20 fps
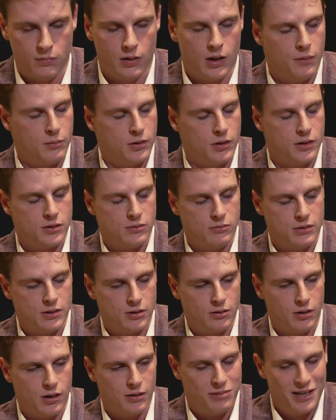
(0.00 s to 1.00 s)
I'm going to
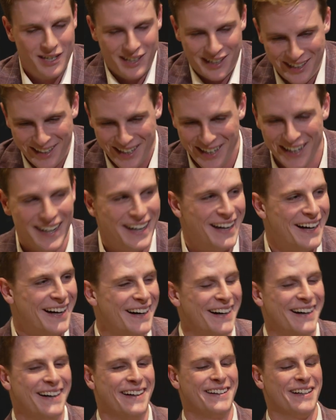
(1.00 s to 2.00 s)
restart.
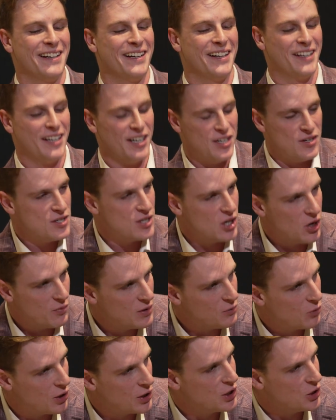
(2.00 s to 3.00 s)
Can you tell
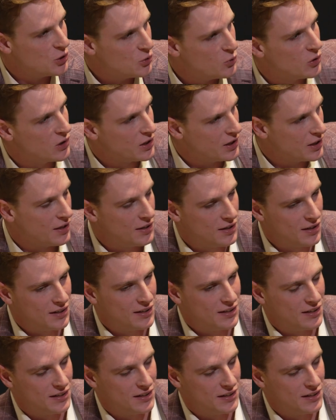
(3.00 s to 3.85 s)
me what you would